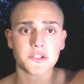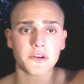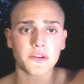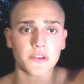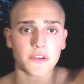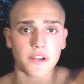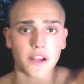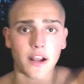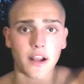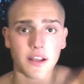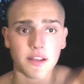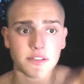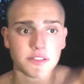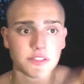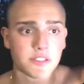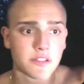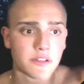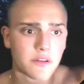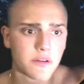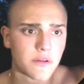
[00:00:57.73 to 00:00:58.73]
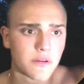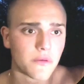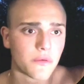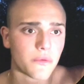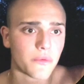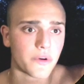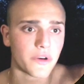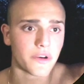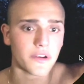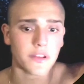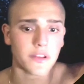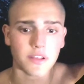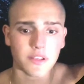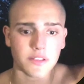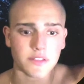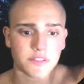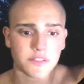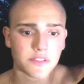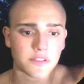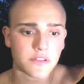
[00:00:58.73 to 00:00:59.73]
you guys what it
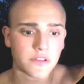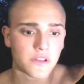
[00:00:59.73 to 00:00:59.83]
is.